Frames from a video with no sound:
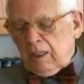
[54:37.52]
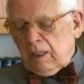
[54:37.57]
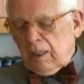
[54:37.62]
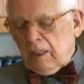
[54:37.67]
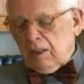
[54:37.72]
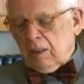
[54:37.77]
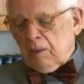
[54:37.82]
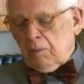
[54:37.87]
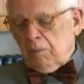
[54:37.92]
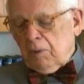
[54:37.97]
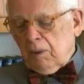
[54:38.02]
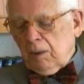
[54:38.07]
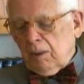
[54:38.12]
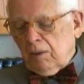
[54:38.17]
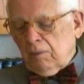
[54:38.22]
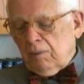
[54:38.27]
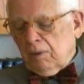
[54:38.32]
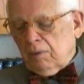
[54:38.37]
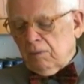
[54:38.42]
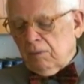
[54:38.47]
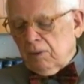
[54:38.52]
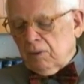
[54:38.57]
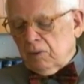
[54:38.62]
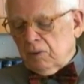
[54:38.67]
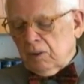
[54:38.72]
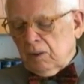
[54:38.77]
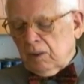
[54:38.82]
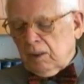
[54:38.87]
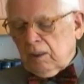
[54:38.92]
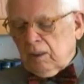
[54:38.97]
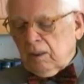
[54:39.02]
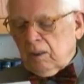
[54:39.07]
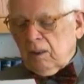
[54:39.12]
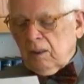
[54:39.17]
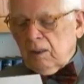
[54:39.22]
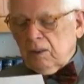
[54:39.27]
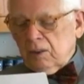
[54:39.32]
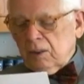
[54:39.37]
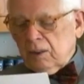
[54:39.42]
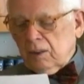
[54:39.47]
in the mill of adversity,
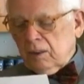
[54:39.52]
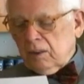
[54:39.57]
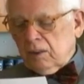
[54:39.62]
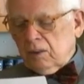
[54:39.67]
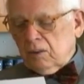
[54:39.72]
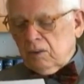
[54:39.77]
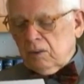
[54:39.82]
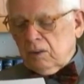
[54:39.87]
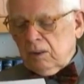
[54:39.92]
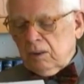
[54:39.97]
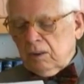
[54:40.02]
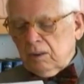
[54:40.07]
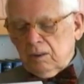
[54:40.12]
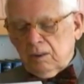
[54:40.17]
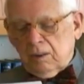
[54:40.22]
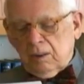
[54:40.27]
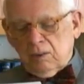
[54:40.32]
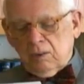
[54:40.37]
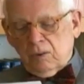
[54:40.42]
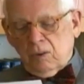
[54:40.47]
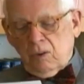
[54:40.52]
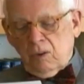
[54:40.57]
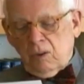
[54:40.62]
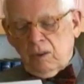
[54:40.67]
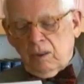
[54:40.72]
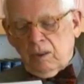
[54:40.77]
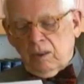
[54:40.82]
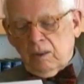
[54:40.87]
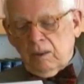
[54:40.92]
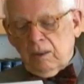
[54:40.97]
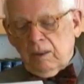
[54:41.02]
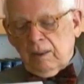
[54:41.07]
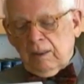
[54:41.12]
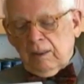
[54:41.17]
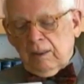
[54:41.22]
causing it to yield its oil